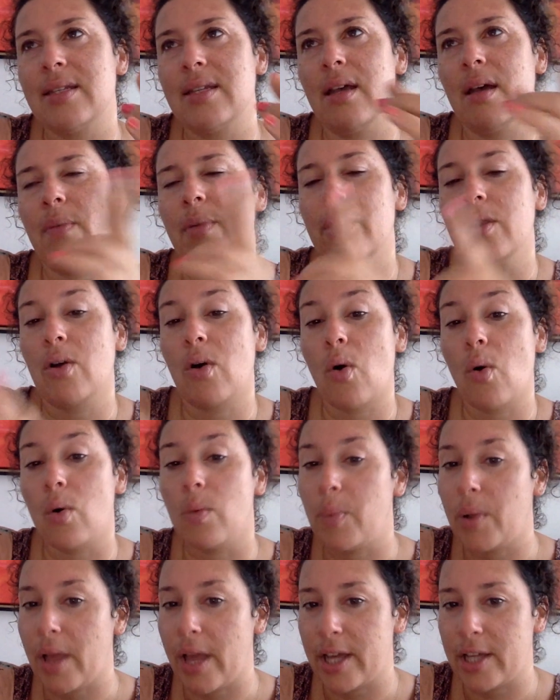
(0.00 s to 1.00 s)
tub and the
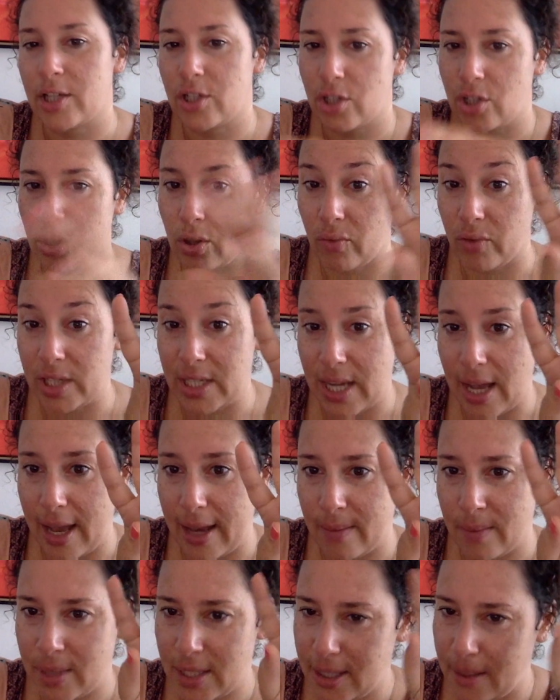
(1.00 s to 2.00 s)
cold plunge 3
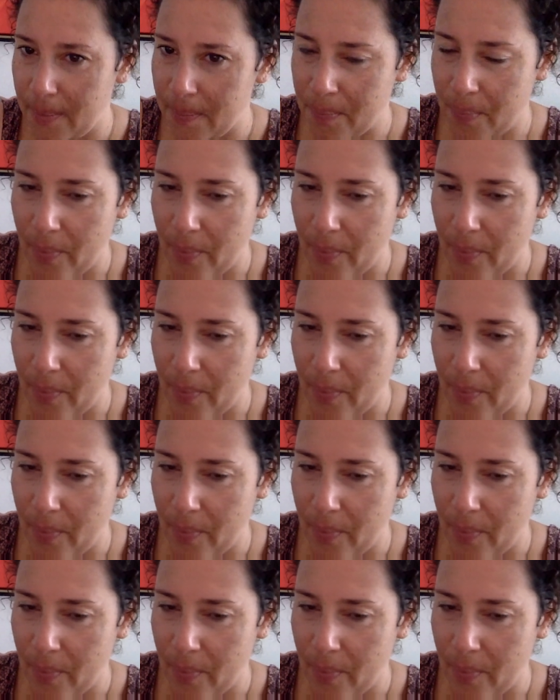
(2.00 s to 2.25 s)
times.